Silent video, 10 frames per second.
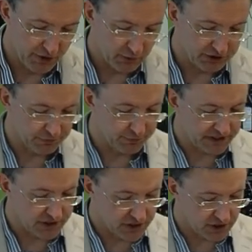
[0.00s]
which
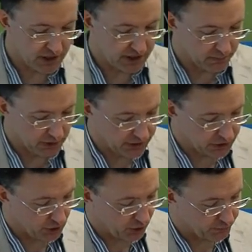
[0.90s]
affects the
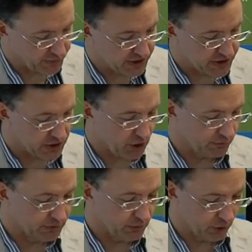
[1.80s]
sustainability of peace,
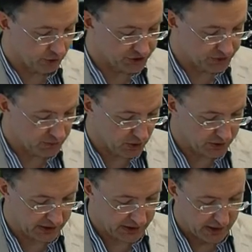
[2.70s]
of democracy
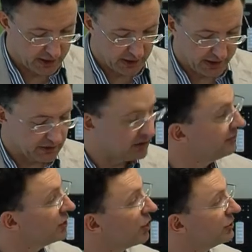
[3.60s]
building, and the
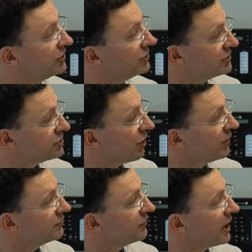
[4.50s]
living conditions
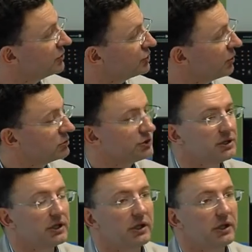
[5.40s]
of households.